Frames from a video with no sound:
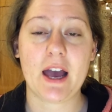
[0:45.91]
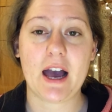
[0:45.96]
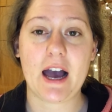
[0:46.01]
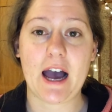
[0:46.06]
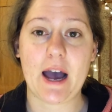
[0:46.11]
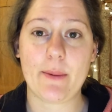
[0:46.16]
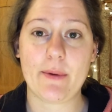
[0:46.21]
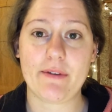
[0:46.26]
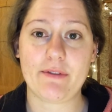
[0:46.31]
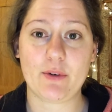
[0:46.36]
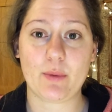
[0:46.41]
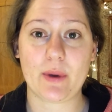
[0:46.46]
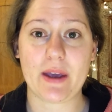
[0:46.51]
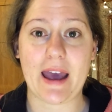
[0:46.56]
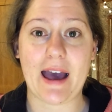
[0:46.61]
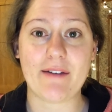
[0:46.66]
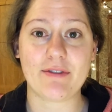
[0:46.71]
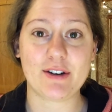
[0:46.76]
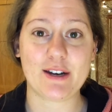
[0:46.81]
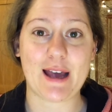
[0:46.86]
However, we
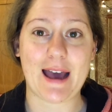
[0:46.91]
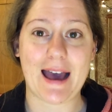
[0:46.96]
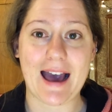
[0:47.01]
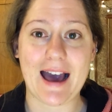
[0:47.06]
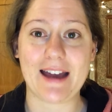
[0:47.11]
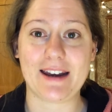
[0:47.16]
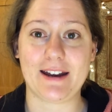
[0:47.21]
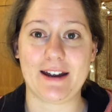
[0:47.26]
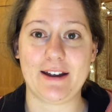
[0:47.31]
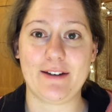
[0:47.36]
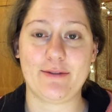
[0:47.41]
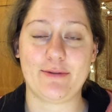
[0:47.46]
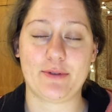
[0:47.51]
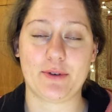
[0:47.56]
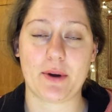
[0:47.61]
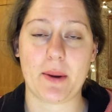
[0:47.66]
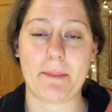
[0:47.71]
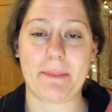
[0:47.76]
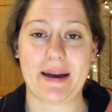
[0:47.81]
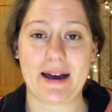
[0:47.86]
haven't had it
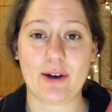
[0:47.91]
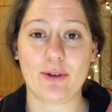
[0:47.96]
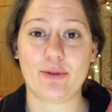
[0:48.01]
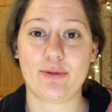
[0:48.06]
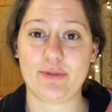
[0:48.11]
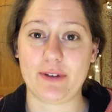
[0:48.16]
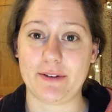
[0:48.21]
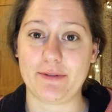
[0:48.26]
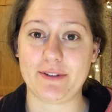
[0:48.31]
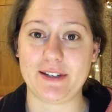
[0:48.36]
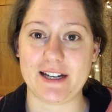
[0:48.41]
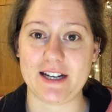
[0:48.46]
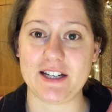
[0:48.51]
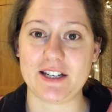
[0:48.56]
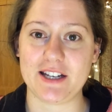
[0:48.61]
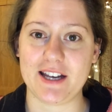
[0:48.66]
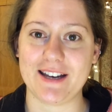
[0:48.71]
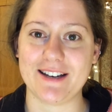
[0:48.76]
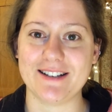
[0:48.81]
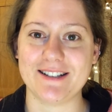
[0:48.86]
for about
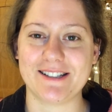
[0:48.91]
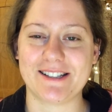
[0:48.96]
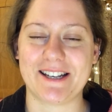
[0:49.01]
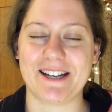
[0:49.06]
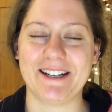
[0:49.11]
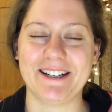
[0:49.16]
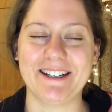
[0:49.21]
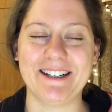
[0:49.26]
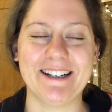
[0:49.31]
15 years.